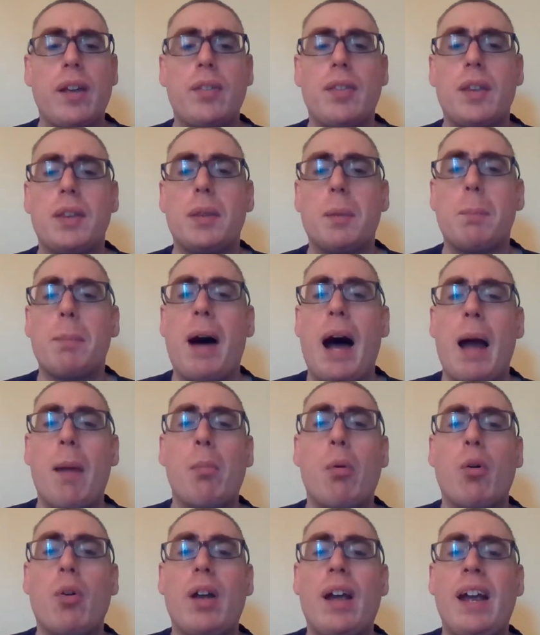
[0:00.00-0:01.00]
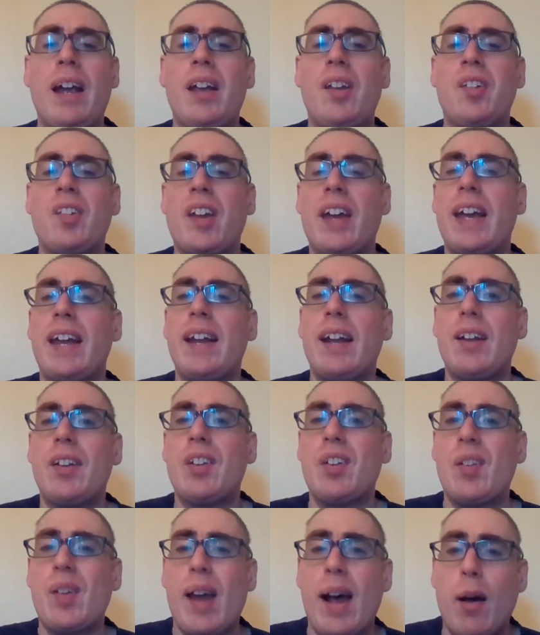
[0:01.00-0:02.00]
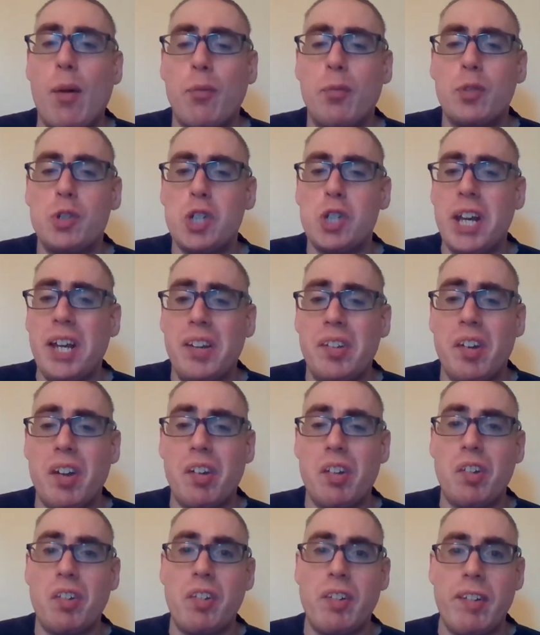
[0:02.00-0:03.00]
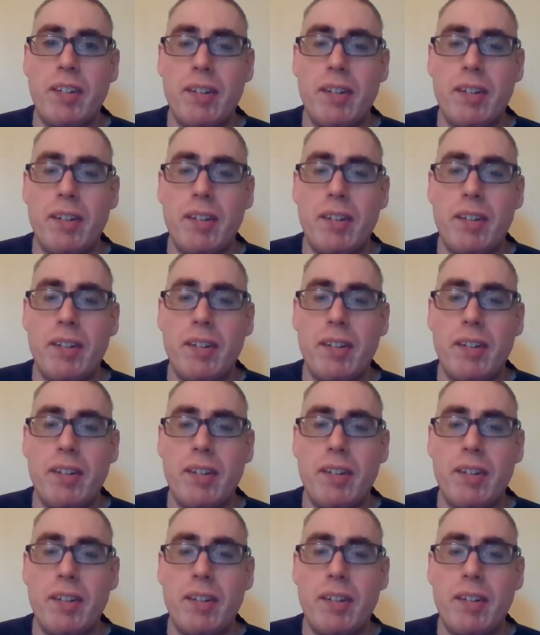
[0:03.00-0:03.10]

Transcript: that the Bible is in itself Jesus.